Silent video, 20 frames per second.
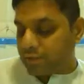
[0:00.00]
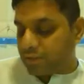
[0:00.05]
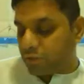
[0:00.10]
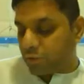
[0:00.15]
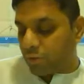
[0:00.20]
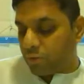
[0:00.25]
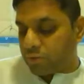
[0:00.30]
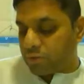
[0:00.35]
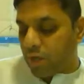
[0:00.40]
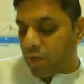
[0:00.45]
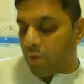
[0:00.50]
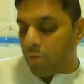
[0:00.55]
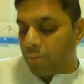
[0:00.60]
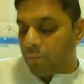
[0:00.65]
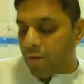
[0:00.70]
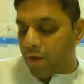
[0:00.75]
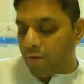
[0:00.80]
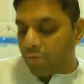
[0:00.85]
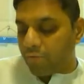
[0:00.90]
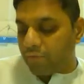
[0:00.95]
That shows
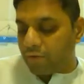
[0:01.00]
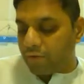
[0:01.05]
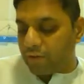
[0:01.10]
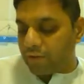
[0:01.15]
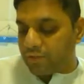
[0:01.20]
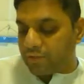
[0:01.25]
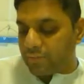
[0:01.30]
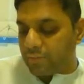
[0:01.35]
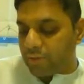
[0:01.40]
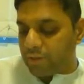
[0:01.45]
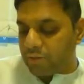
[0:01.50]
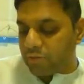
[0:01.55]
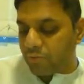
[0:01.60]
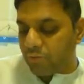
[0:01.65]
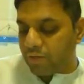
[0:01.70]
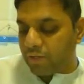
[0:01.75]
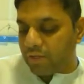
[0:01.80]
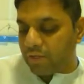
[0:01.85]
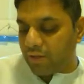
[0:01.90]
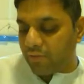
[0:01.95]
how powerful they
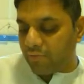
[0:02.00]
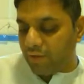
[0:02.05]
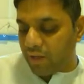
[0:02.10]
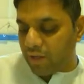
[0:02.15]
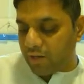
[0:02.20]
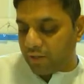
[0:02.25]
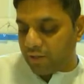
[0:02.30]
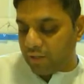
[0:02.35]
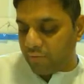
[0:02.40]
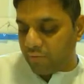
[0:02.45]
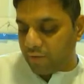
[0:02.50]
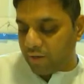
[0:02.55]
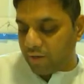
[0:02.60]
spiritually they were.